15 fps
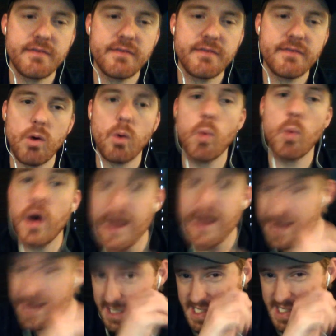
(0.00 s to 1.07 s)
what
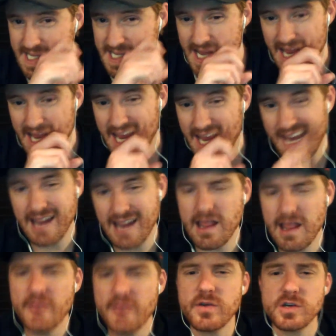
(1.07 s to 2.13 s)
was an
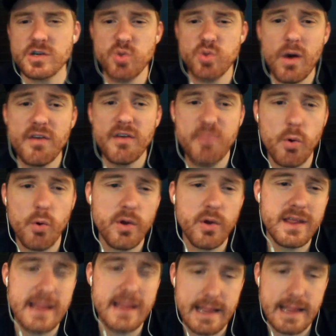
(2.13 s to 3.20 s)
11 or 12
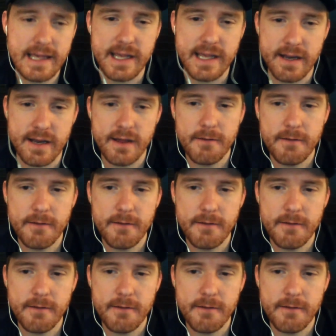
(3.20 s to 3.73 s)
point lead.